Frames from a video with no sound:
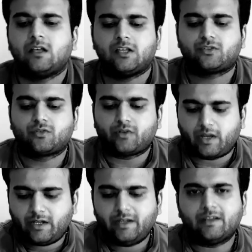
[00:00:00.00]
So
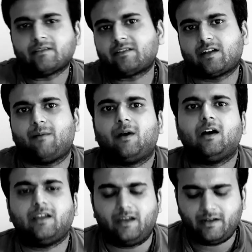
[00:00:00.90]
Indian
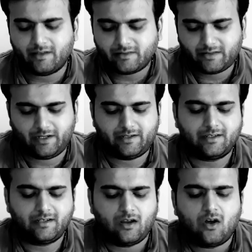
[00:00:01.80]
drama, Indian
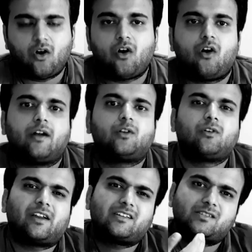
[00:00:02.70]
theatre
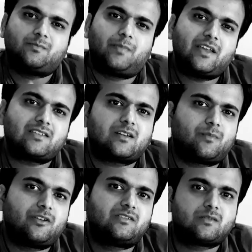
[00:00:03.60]
took its basic
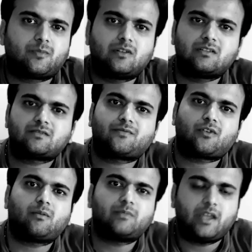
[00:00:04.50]
principles
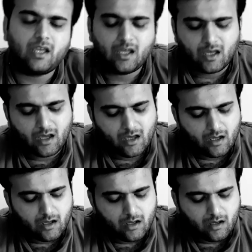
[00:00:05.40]
from the
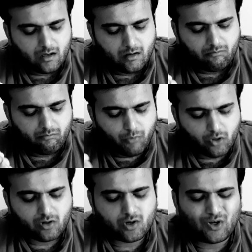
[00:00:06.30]

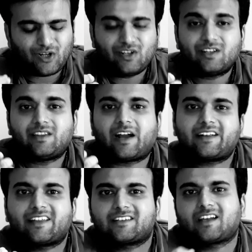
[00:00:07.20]
book called
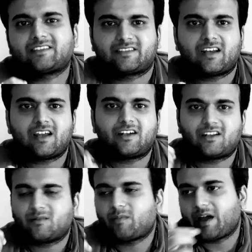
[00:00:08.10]
Natya Shastra,
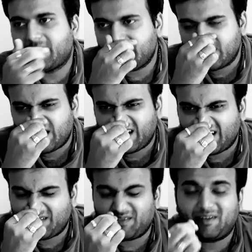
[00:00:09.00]
written by
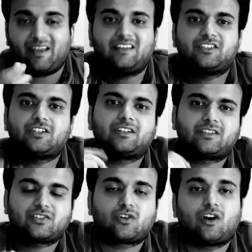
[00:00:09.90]
ancient
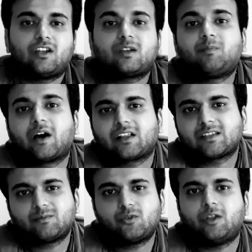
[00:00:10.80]
scholar
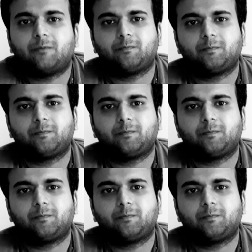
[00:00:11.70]
Bharata Muni.